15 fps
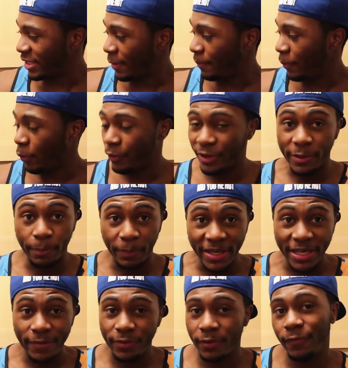example, the
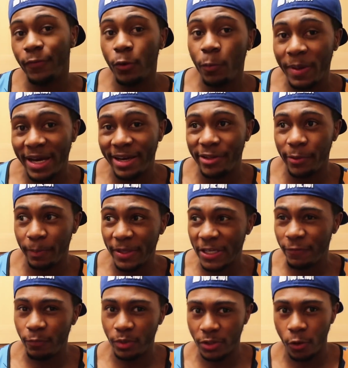beef, the full pack of the
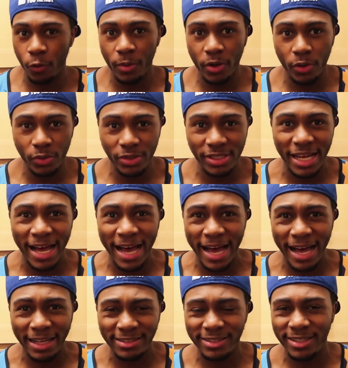beef was almost
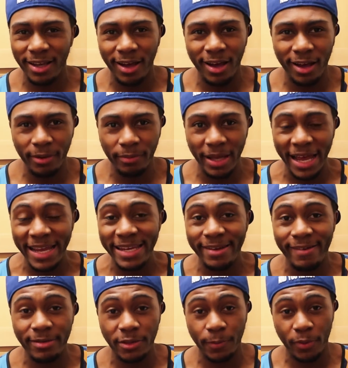at 80
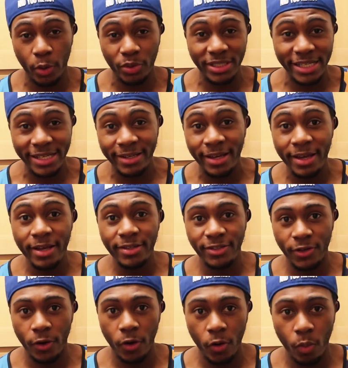grams of protein.
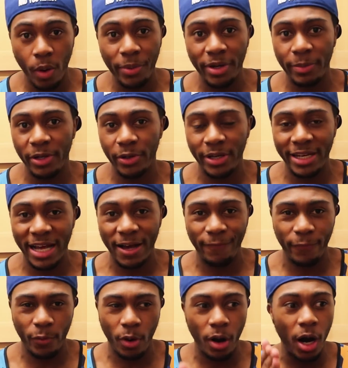So what we're going to be looking at
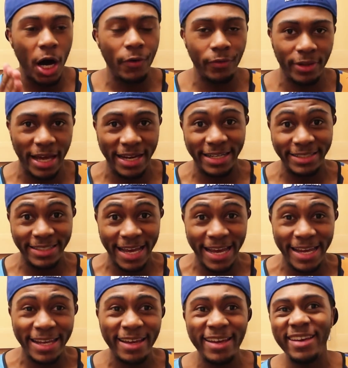for half of that in a
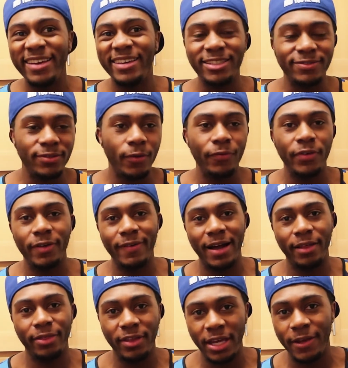day is roughly
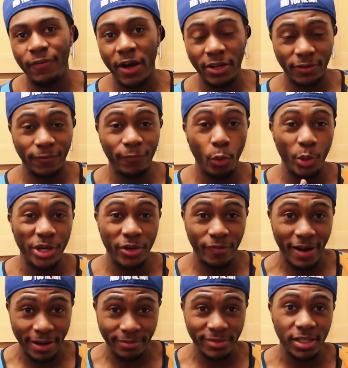around 35 to 40
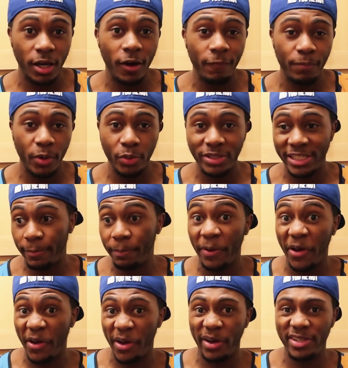grams of protein
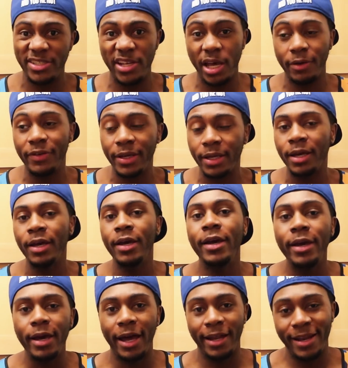per serving,
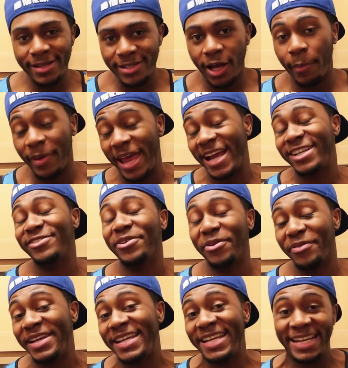unless I'm extra
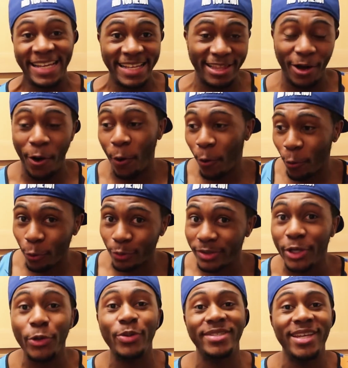greedy and eat the whole
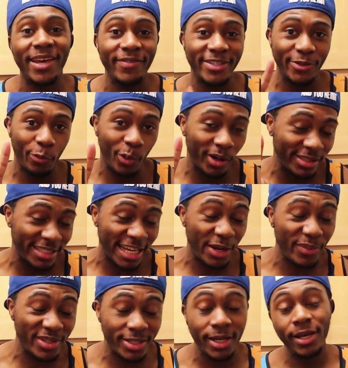two servings in one
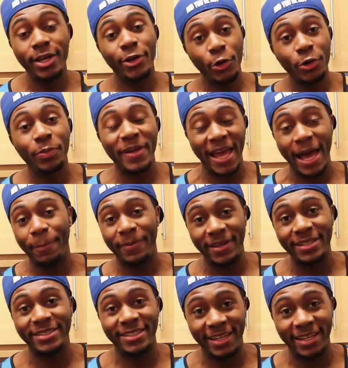day, which could be happening